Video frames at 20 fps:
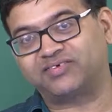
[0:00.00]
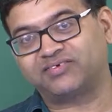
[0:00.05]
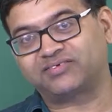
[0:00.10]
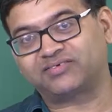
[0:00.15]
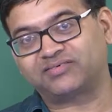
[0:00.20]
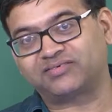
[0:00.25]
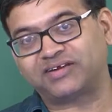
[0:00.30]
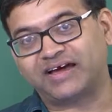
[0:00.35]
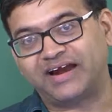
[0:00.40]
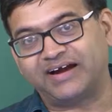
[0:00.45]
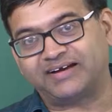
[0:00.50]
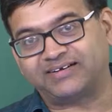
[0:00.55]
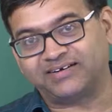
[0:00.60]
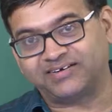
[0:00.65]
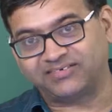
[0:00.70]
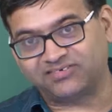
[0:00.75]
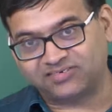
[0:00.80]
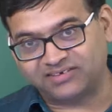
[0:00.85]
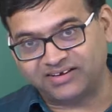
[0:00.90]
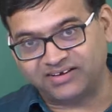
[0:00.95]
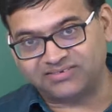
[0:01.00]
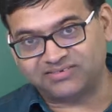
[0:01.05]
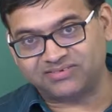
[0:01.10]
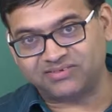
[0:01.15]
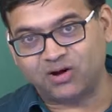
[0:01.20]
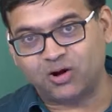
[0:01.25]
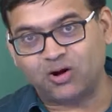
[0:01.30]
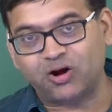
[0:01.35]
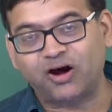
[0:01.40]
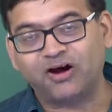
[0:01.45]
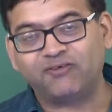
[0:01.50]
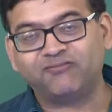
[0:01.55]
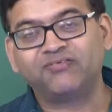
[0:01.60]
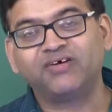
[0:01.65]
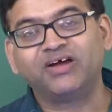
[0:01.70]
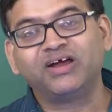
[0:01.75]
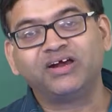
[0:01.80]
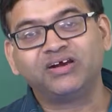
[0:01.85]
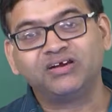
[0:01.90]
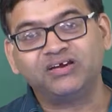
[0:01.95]
characteristics of
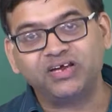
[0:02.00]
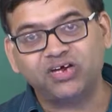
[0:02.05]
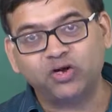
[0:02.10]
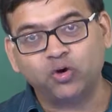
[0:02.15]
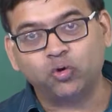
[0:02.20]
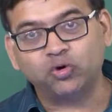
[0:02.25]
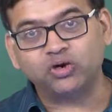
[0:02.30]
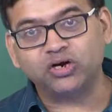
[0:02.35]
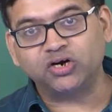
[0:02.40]
decoder